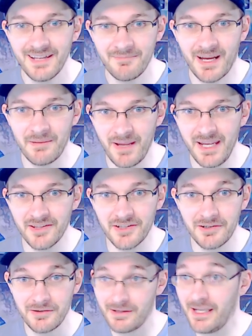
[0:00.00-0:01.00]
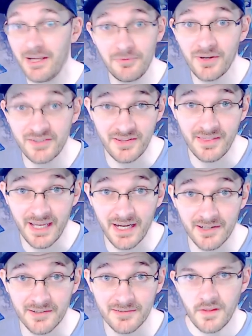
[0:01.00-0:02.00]
my mangler, it wasn't
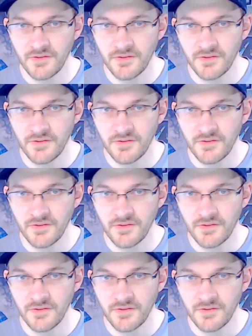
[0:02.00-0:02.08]
there.